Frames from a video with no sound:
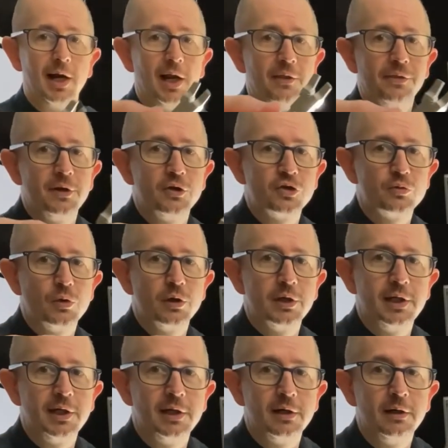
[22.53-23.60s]
and this one
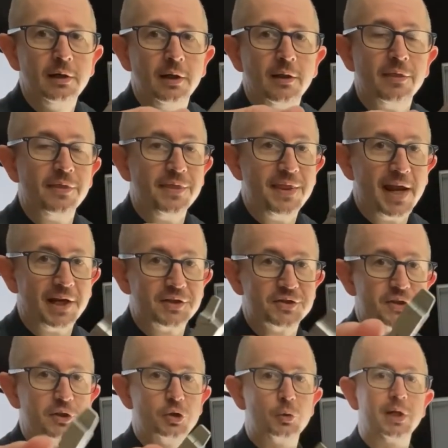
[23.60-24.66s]
here,
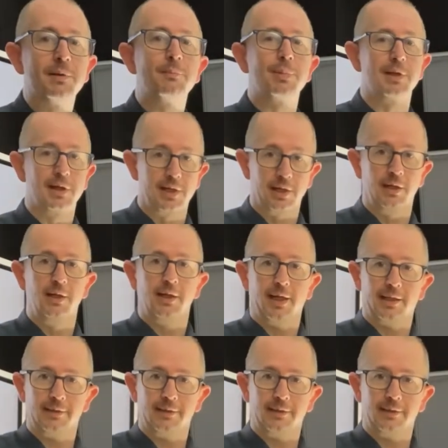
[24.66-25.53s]
that's a tweed plier.